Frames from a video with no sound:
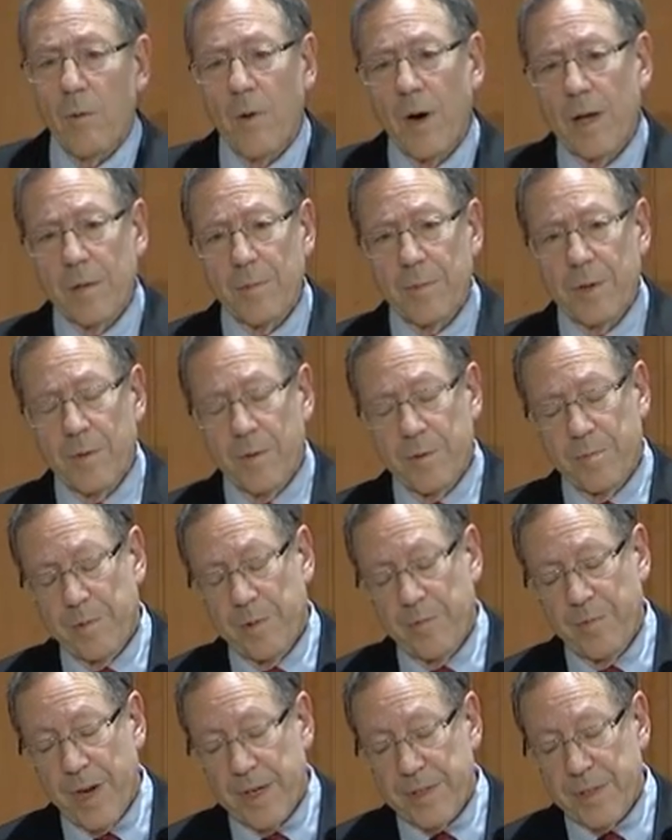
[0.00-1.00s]
Wallenberg with
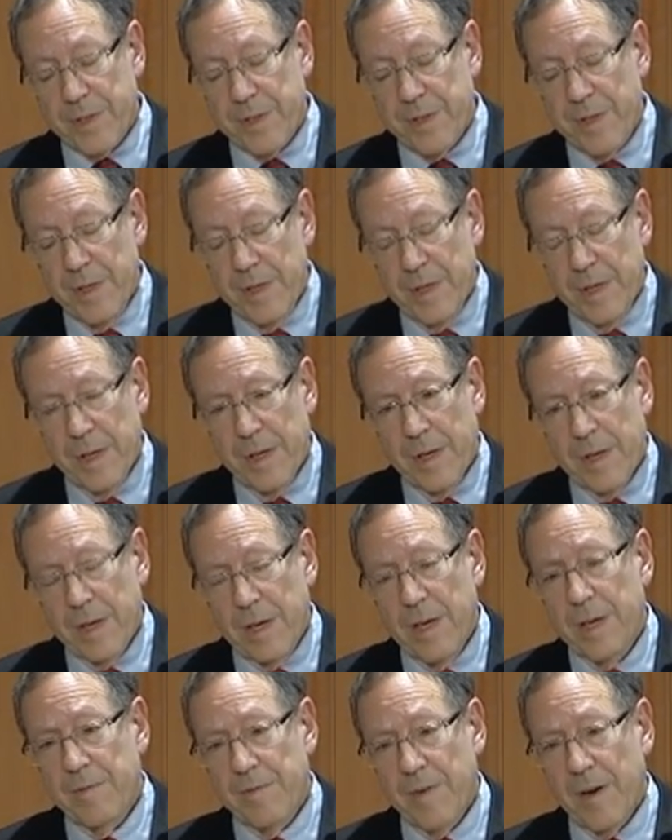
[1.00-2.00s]
Professor
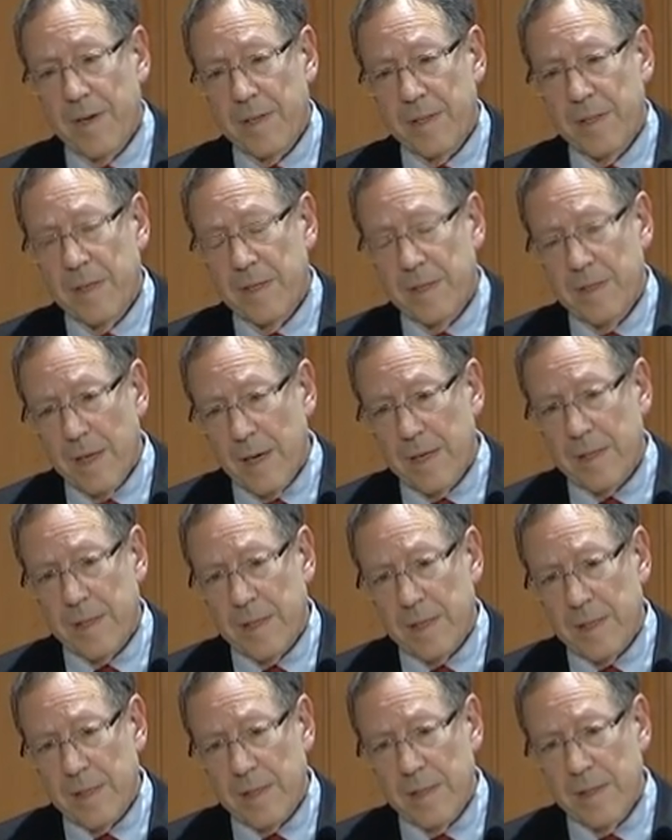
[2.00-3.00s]
Guy van
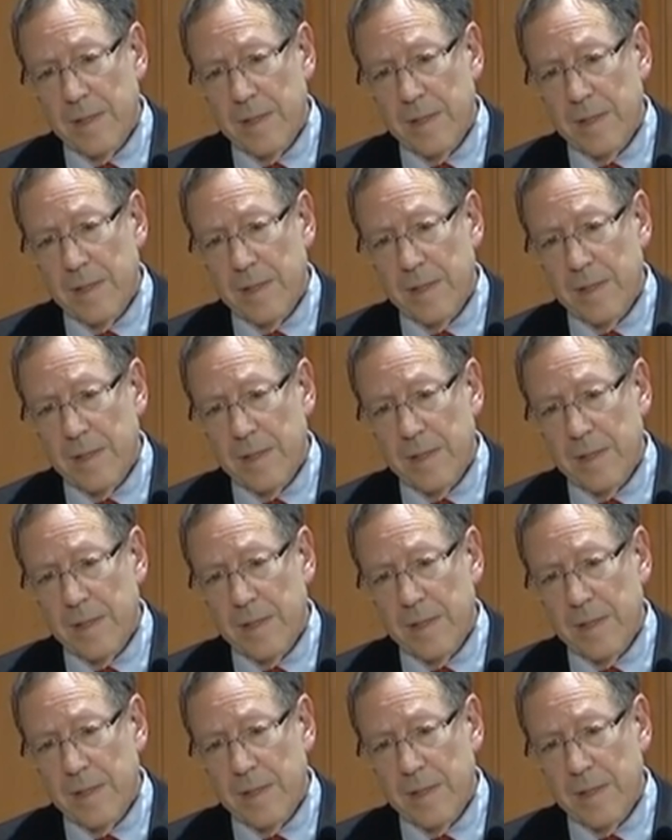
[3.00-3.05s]
Dardel,